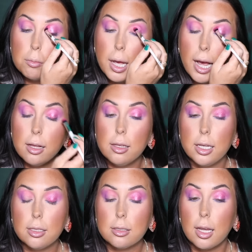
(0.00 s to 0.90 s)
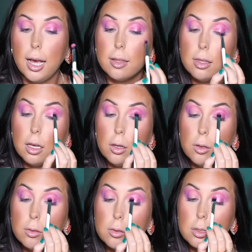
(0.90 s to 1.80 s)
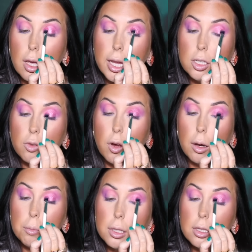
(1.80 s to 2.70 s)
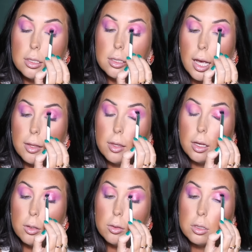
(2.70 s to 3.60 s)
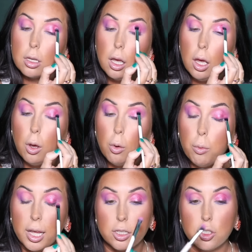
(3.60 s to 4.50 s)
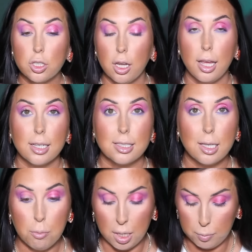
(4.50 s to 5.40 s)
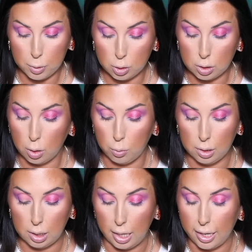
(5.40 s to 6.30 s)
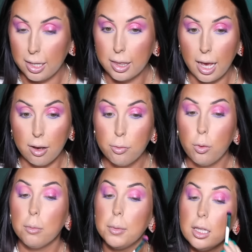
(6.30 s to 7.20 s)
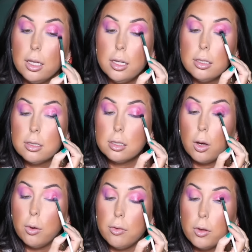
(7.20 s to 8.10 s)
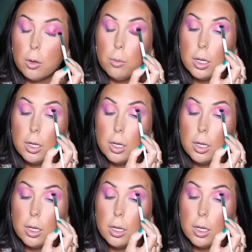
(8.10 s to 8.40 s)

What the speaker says: palette had those, Age of Opulence had those, which some people don't like that formula. So if you're